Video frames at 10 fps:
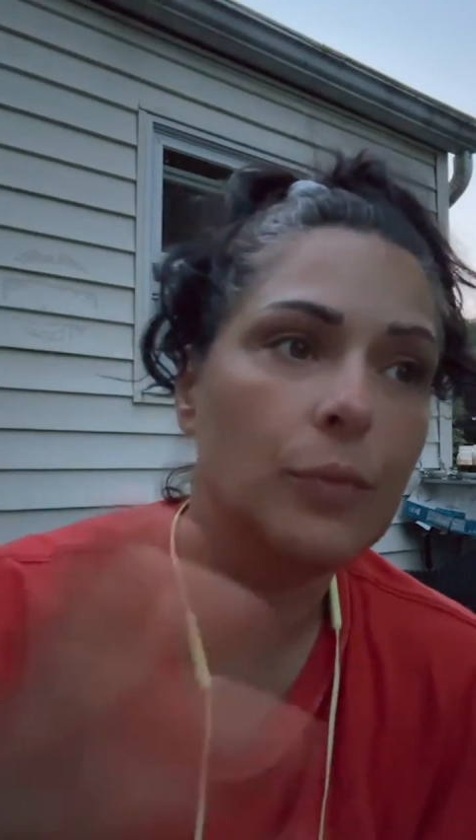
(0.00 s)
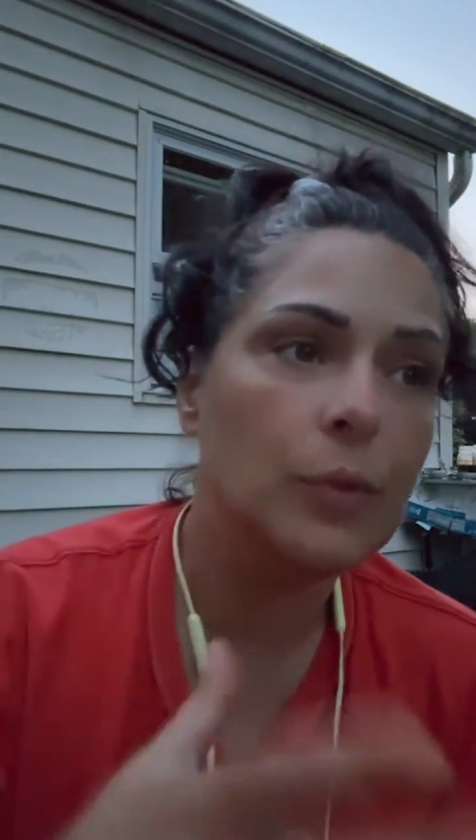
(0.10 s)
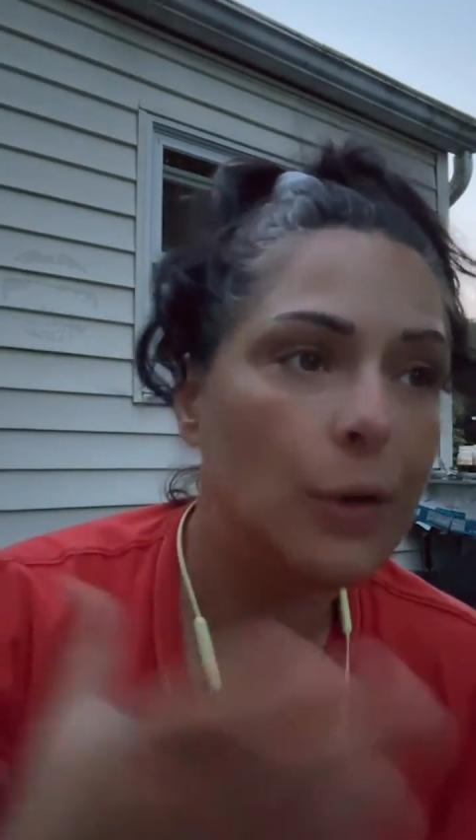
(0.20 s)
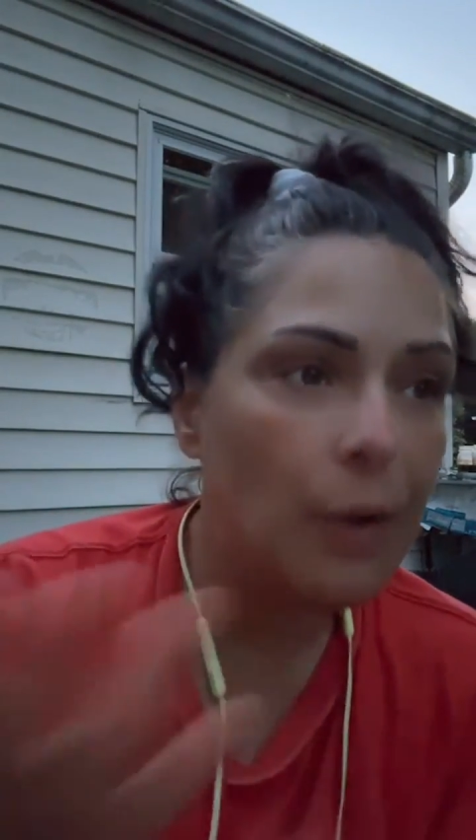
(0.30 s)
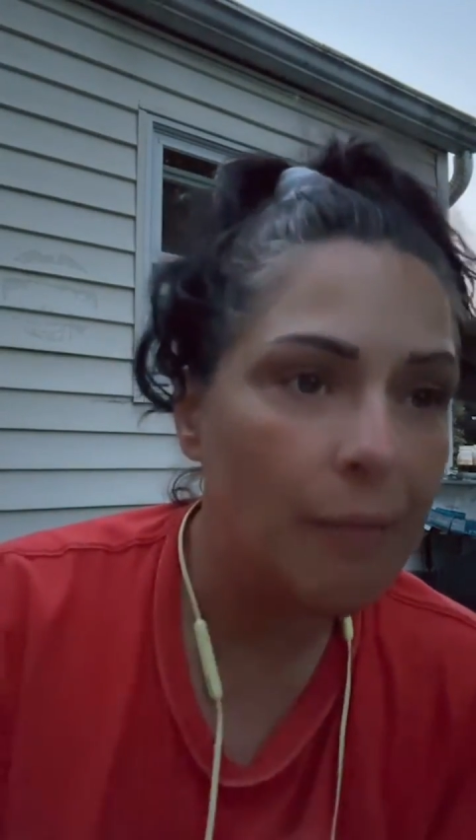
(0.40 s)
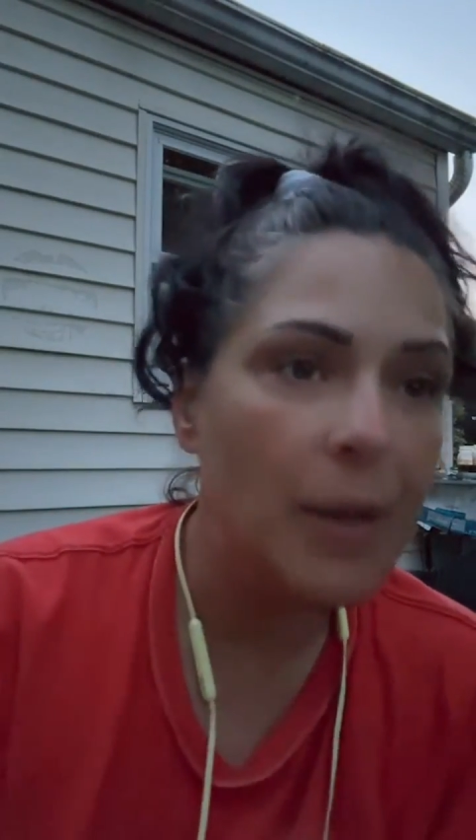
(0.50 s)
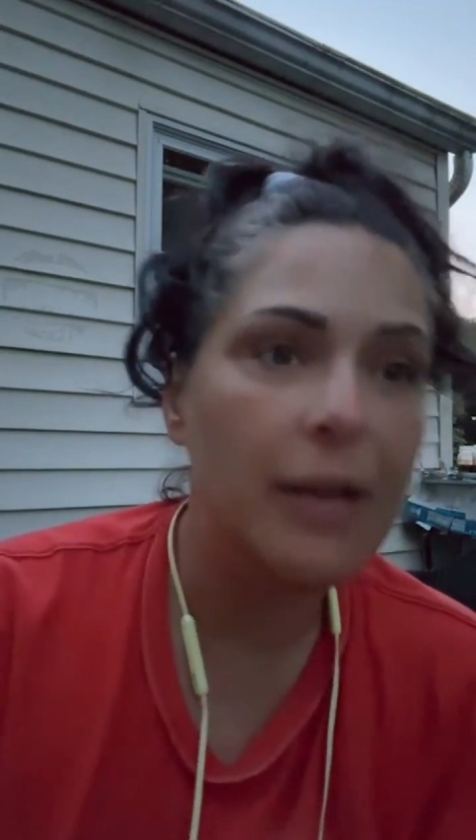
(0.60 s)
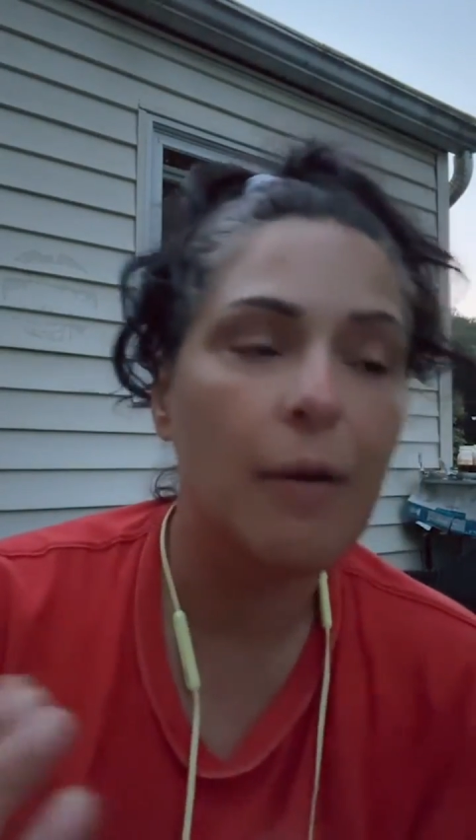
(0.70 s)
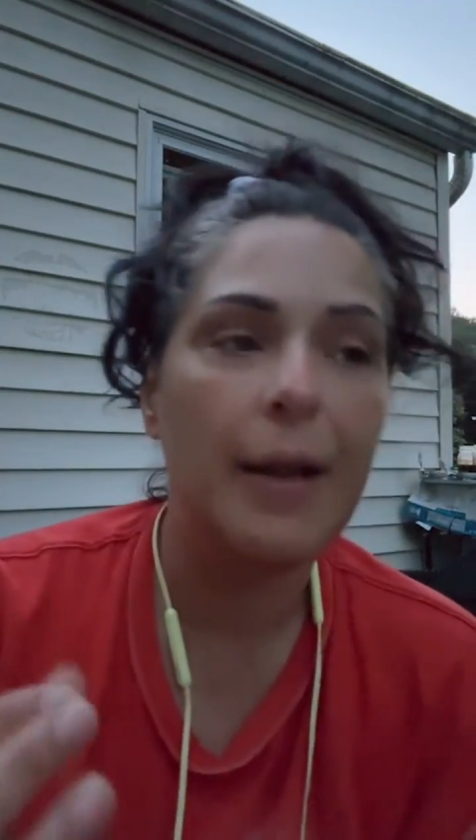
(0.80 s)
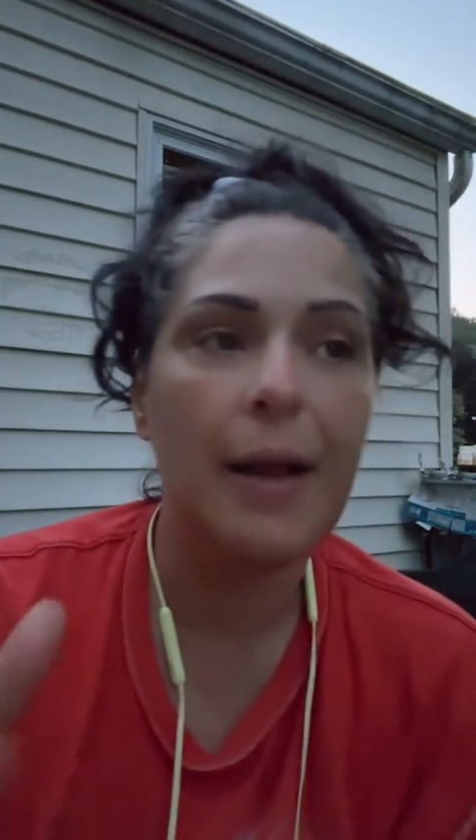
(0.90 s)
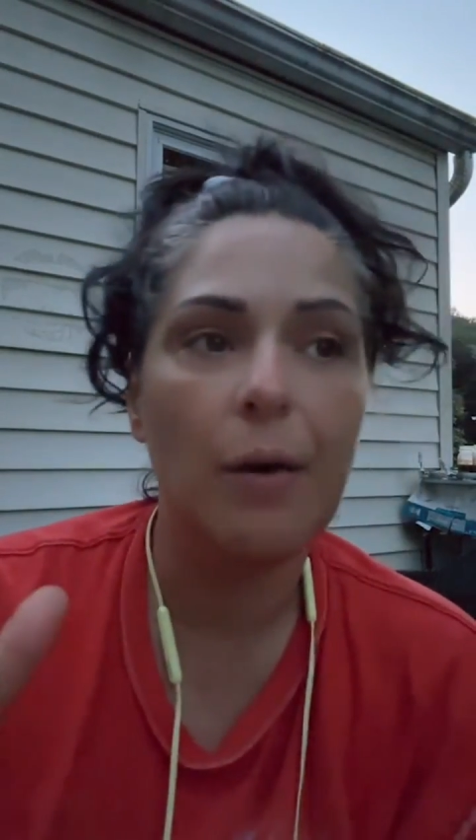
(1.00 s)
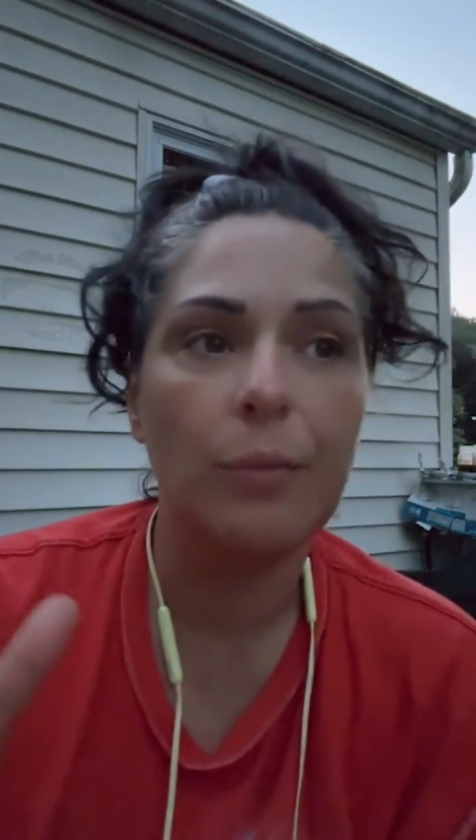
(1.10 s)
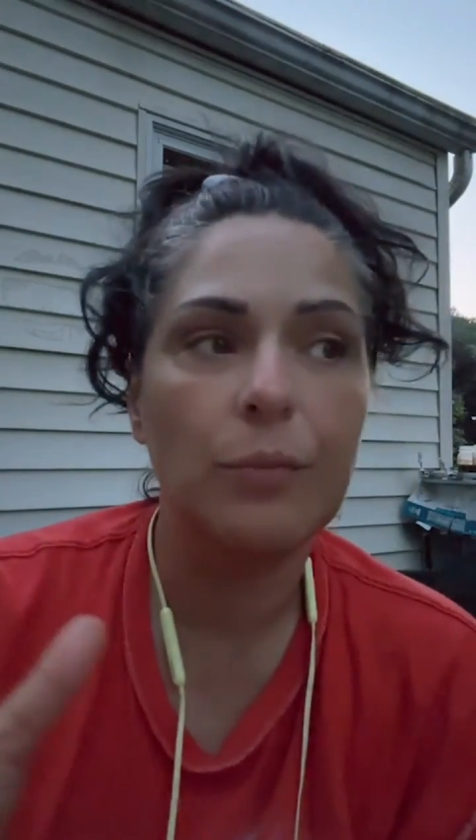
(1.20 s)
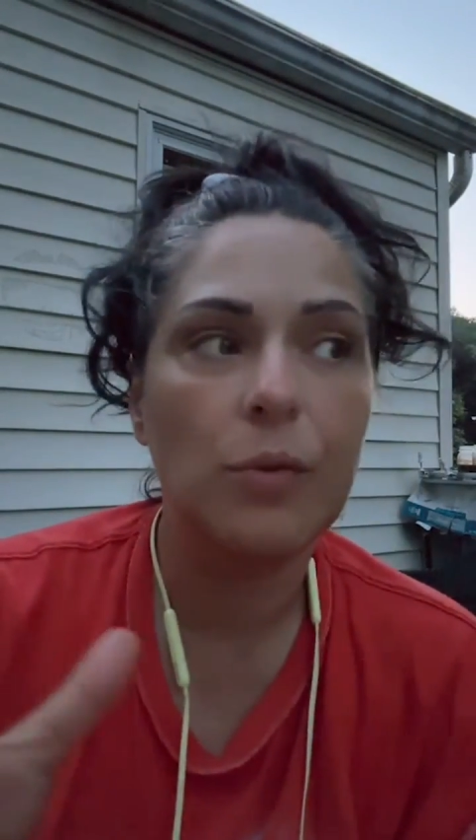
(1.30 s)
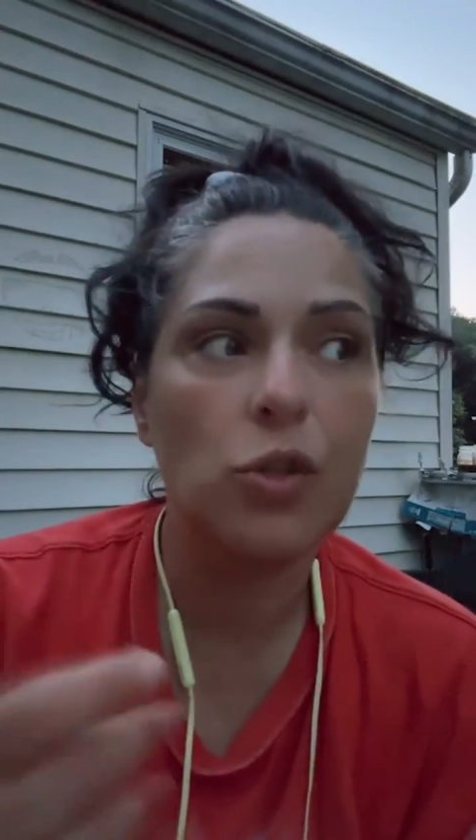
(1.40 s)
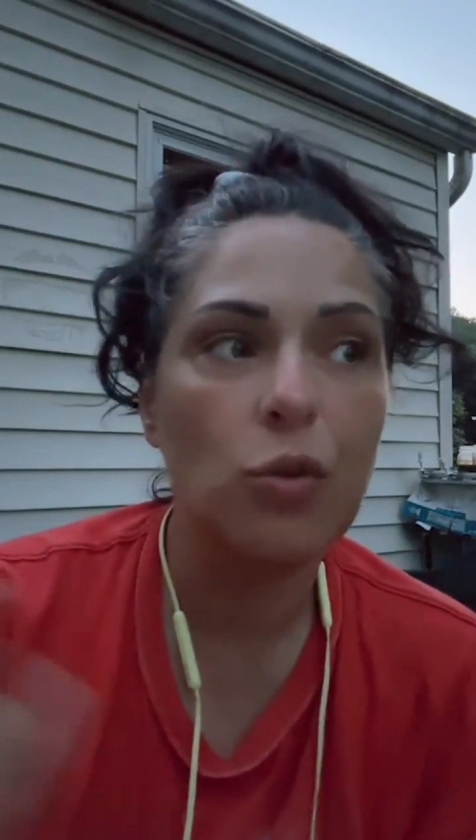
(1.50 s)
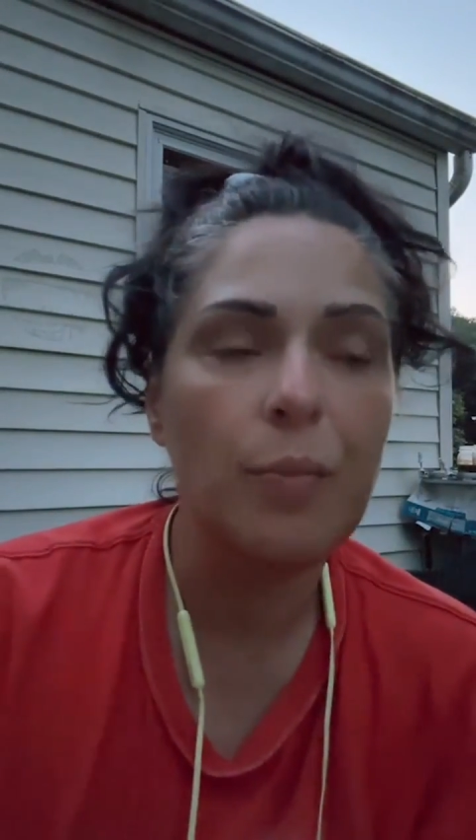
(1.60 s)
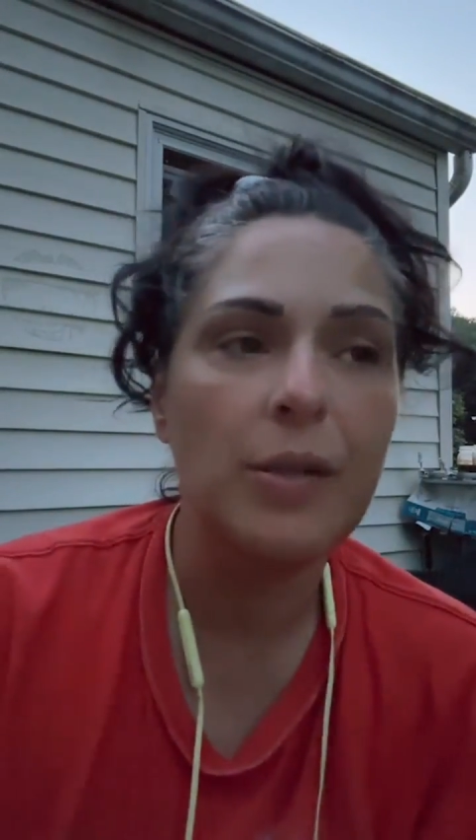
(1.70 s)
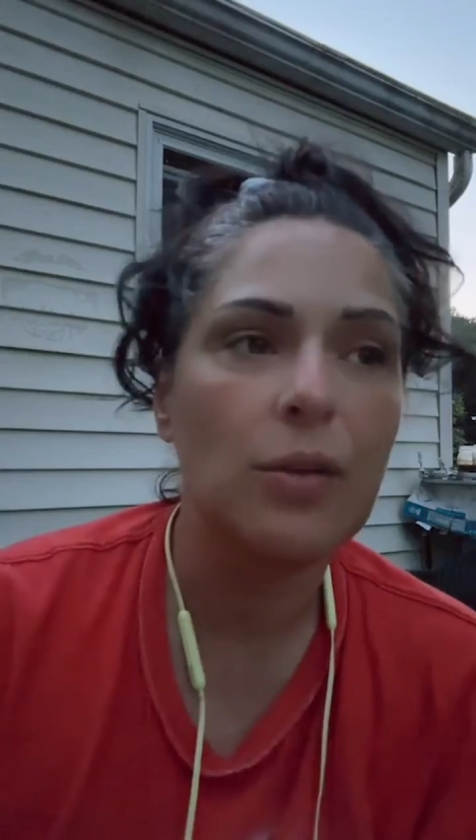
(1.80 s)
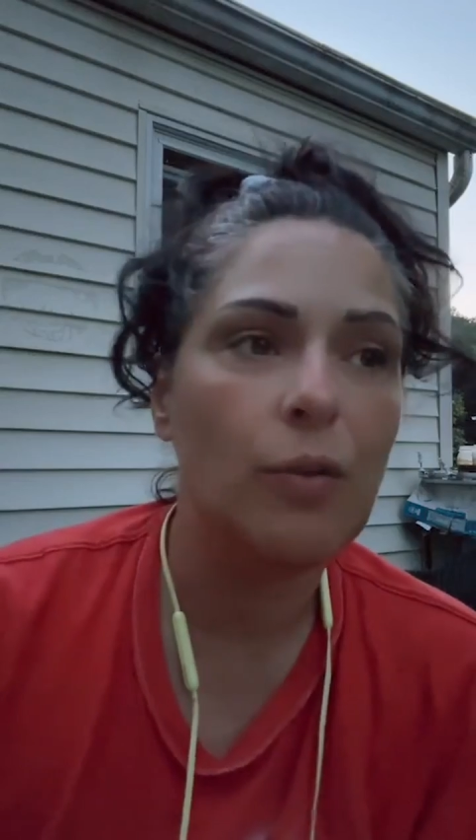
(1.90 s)
they don't have money right now, soup
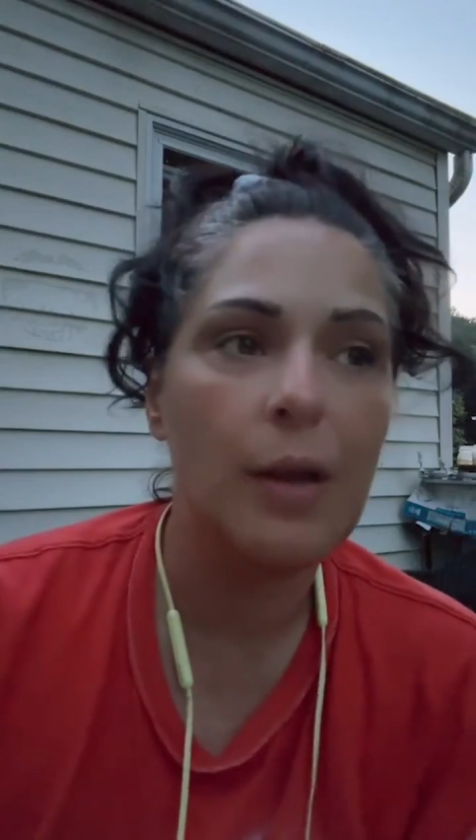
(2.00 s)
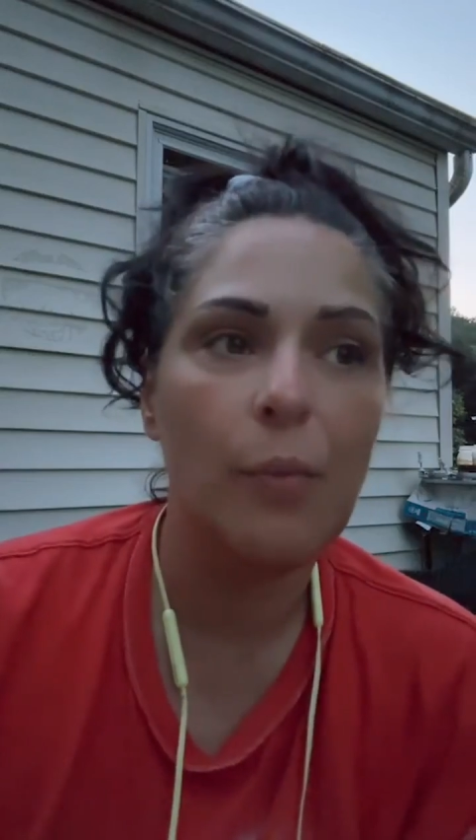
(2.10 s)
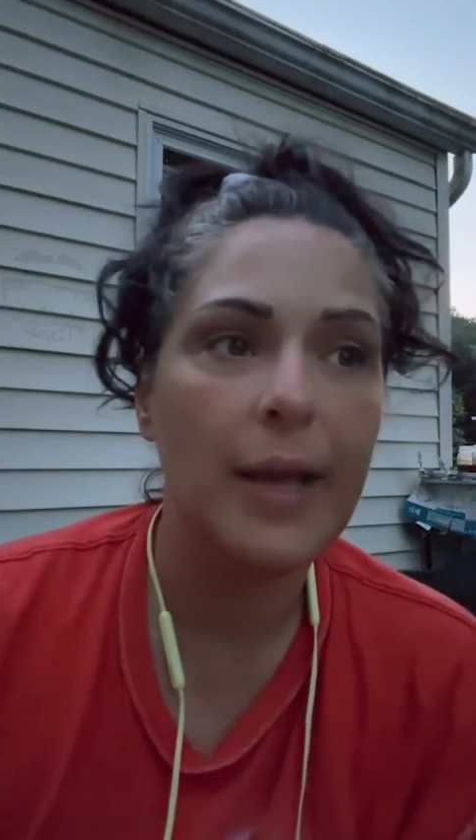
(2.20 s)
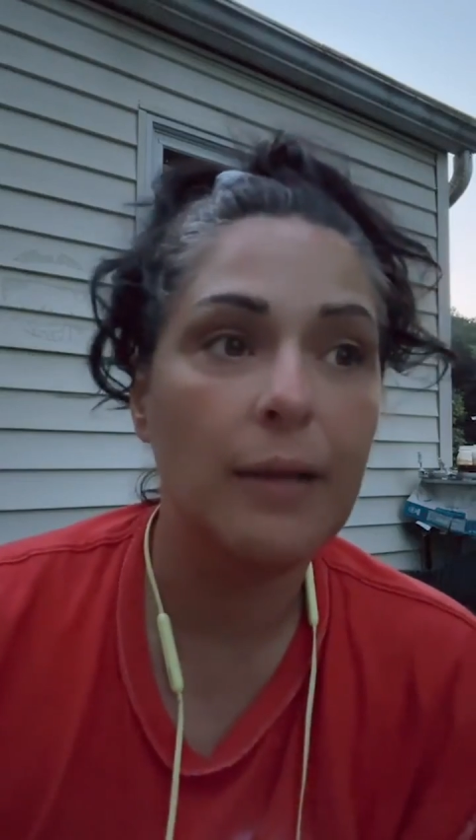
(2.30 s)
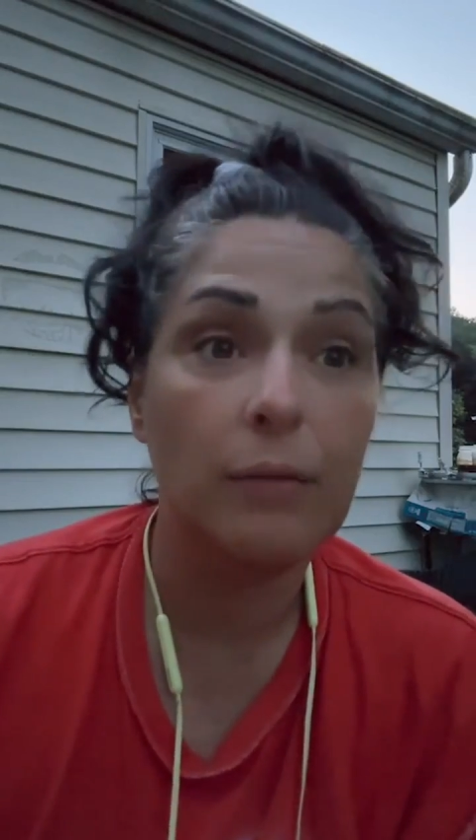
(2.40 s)
is a great way.